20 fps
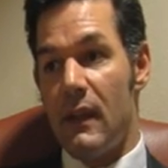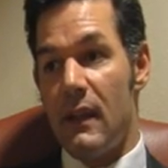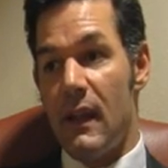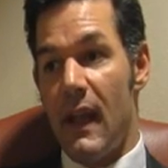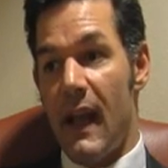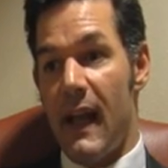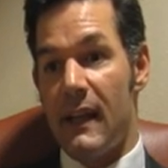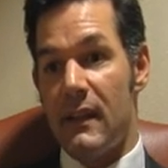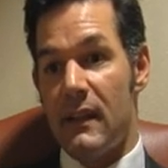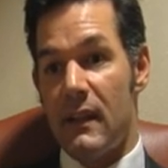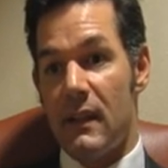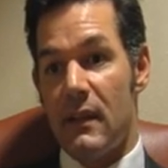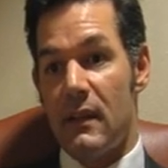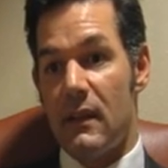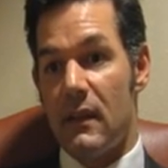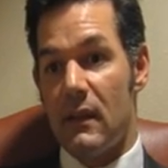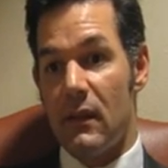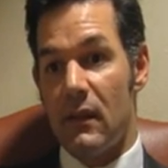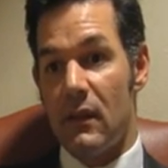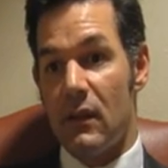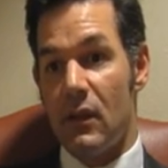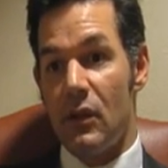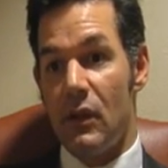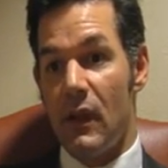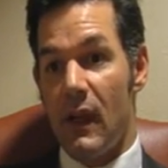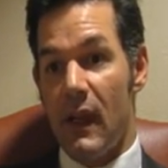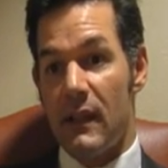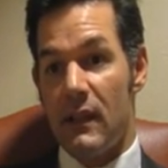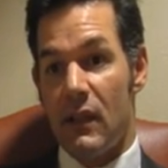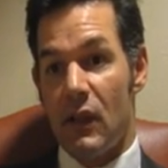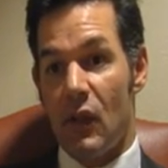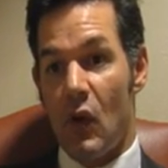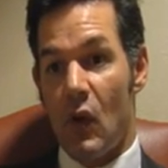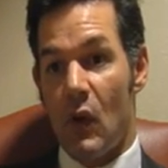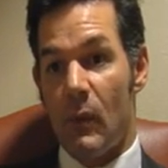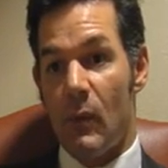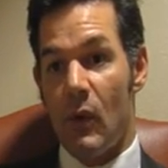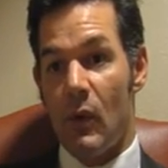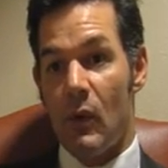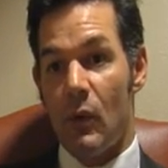has this luteinizing
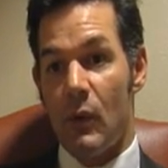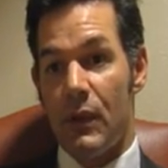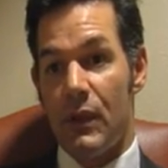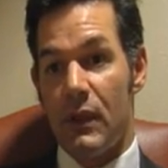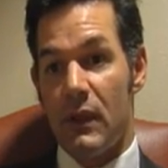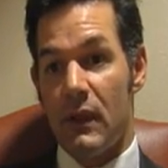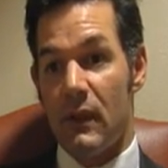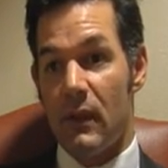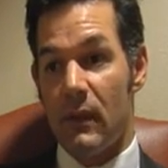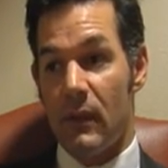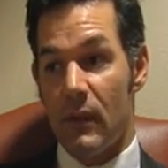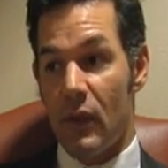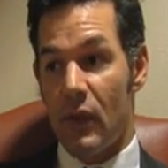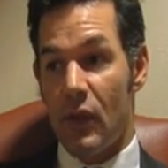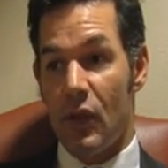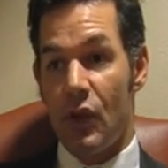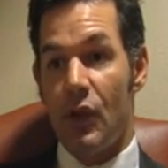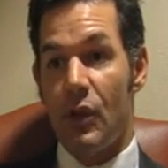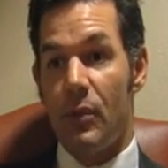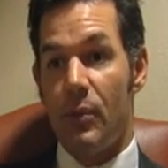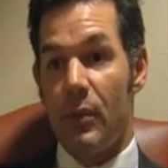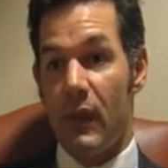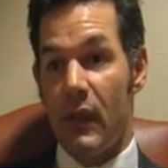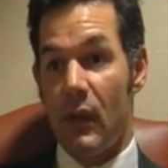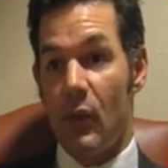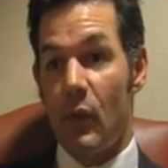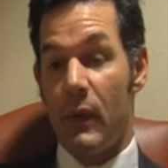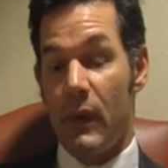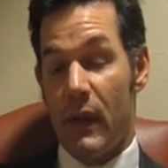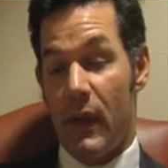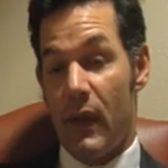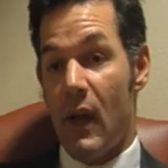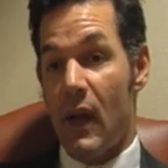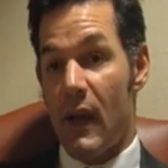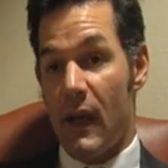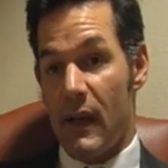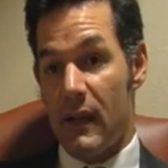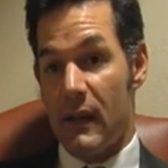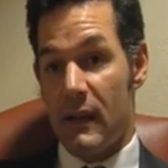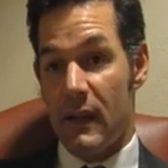hormone, which could be, we
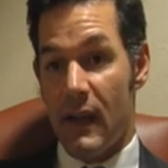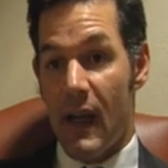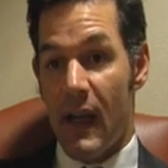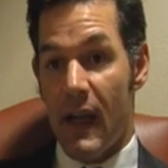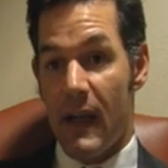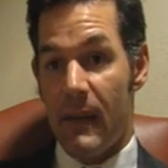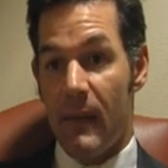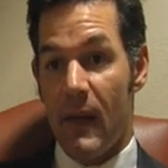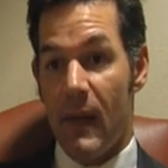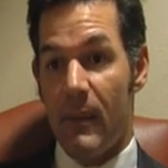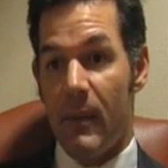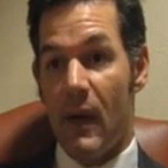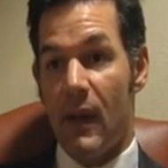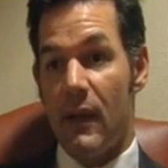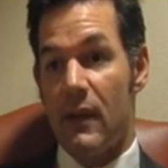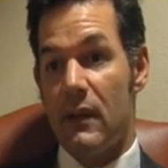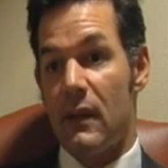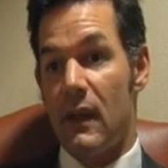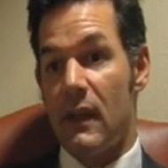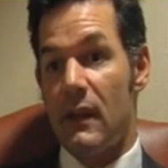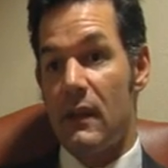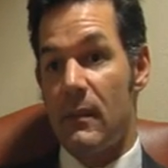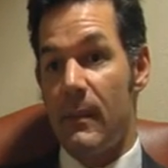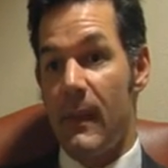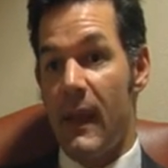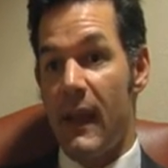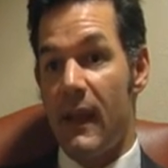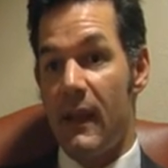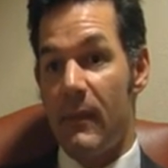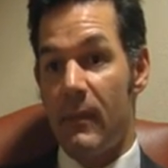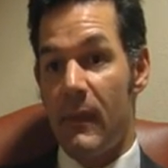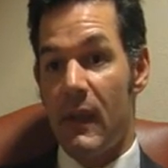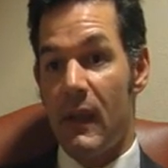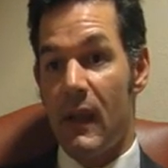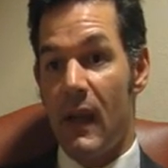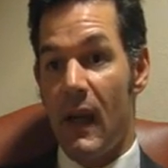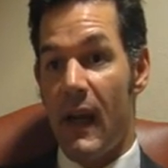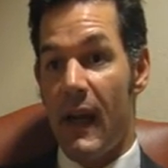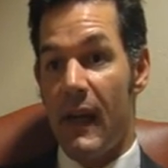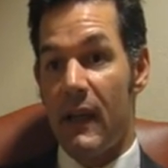thought at the time, hypothesized, may be
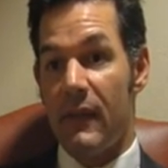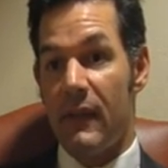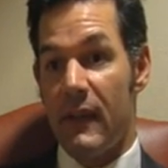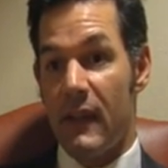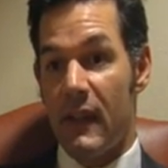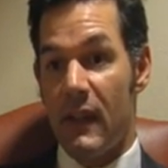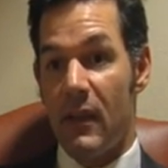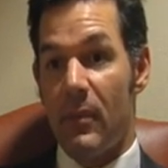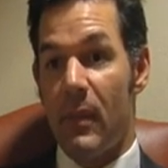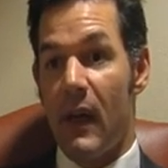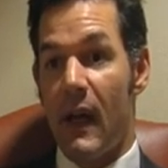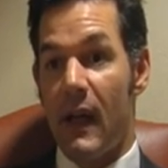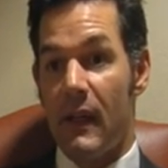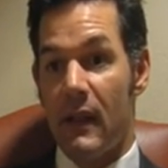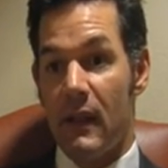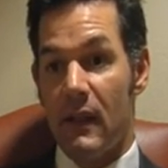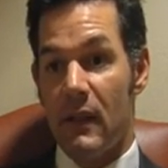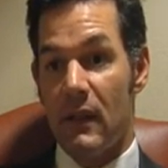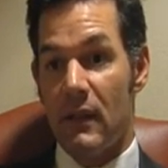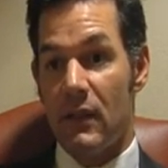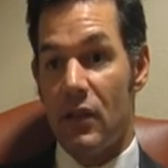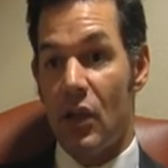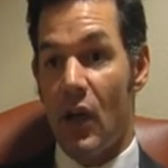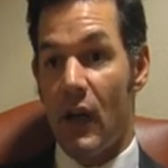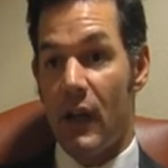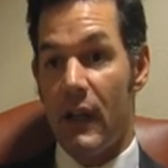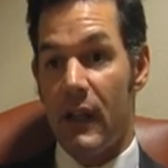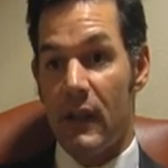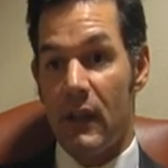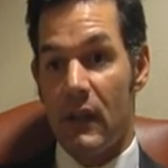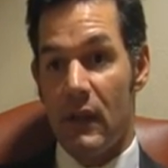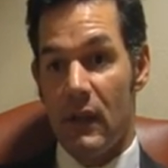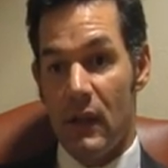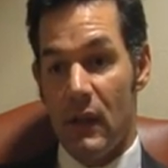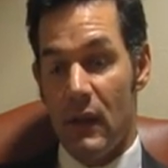a high affinity binding target.